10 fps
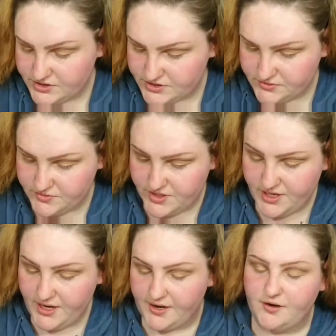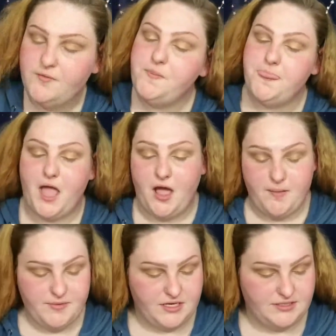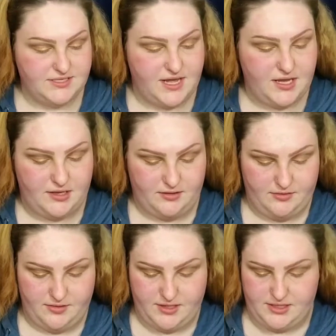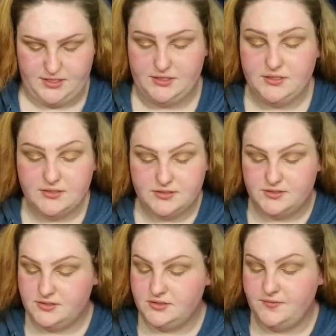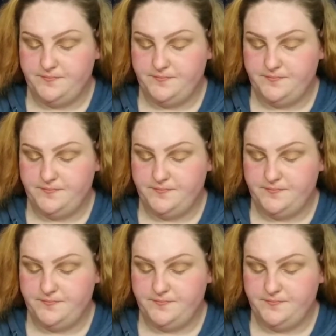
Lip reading: So now I'm gonna take this